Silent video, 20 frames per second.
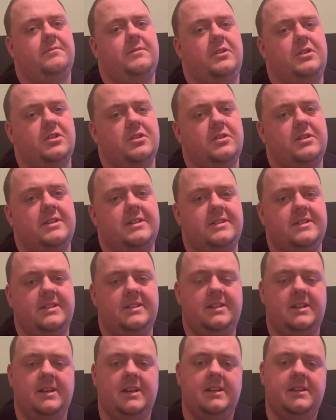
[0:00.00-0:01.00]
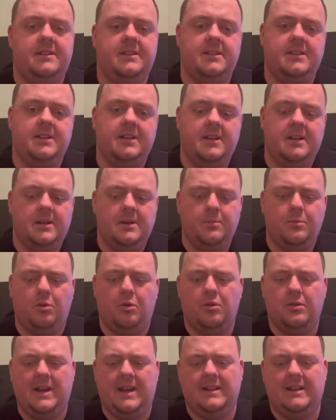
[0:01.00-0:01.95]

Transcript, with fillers: the Giants in the end. Port